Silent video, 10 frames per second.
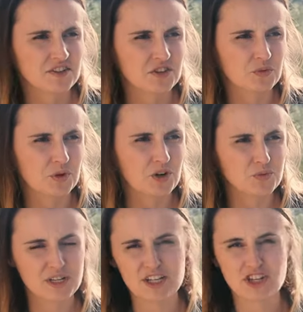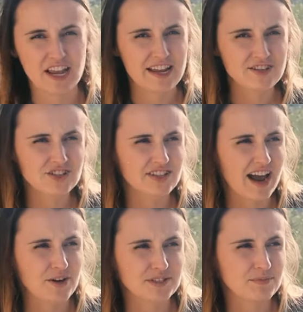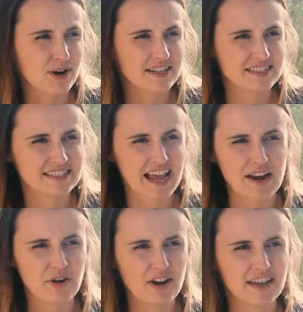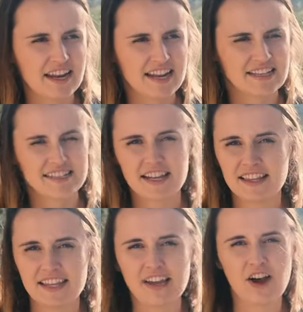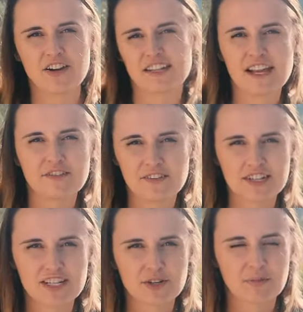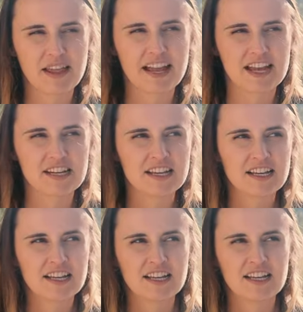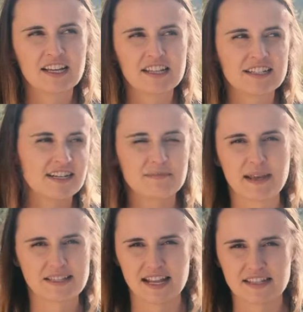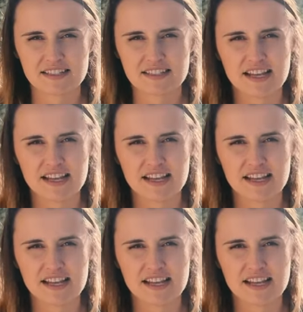The world really changed. The housing prices skyrocketed. And suddenly our 10, 15 year plan didn't make sense.